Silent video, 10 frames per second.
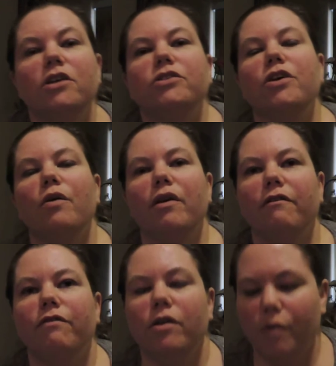So
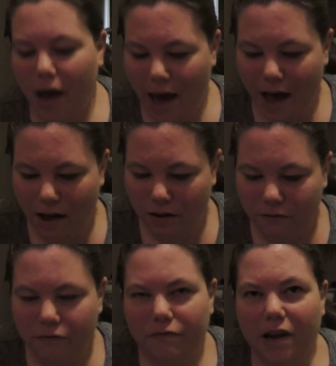if you
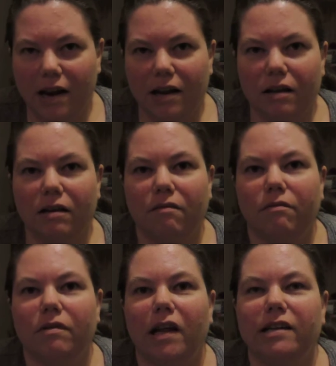have any,
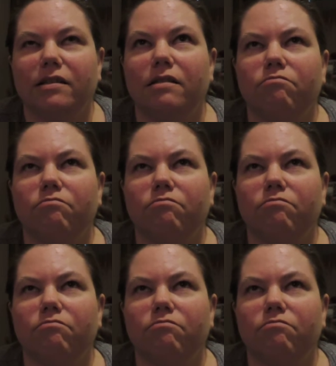like